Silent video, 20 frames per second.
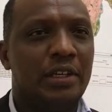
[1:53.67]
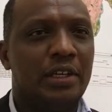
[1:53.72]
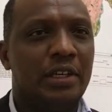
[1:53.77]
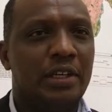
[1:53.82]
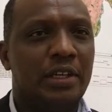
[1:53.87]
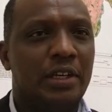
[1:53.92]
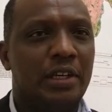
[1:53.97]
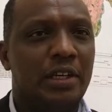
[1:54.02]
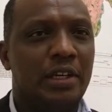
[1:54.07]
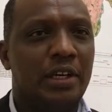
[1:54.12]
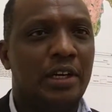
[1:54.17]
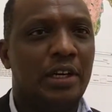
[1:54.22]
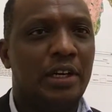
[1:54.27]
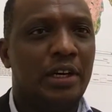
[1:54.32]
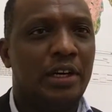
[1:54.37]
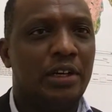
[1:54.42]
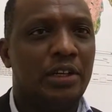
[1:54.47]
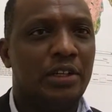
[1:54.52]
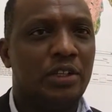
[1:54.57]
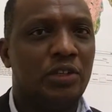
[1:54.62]

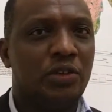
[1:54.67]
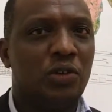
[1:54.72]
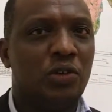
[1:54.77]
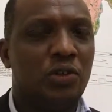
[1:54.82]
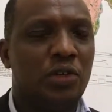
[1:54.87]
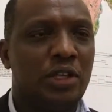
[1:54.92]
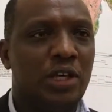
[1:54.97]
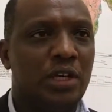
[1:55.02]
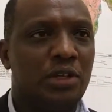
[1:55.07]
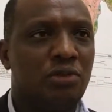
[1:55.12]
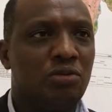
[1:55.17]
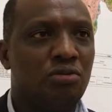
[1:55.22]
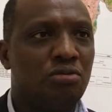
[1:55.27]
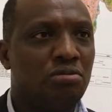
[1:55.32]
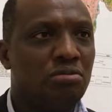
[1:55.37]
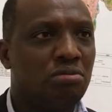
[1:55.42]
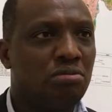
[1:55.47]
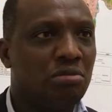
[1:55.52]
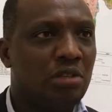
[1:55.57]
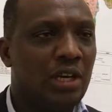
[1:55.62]
in order
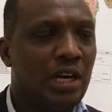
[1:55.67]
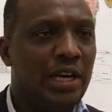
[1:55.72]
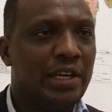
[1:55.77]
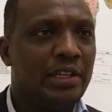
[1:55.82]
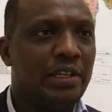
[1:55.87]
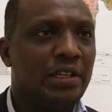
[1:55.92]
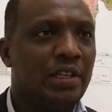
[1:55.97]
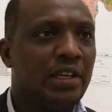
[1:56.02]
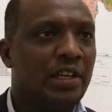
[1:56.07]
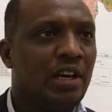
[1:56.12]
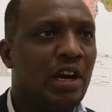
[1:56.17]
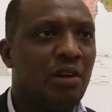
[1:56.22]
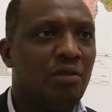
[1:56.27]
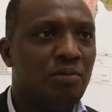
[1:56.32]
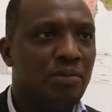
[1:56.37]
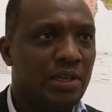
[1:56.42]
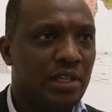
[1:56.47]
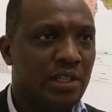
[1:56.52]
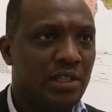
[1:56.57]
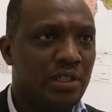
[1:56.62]
to guide the
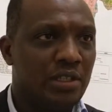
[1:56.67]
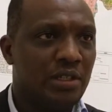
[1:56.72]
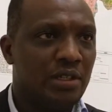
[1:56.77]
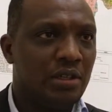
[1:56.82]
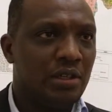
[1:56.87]
government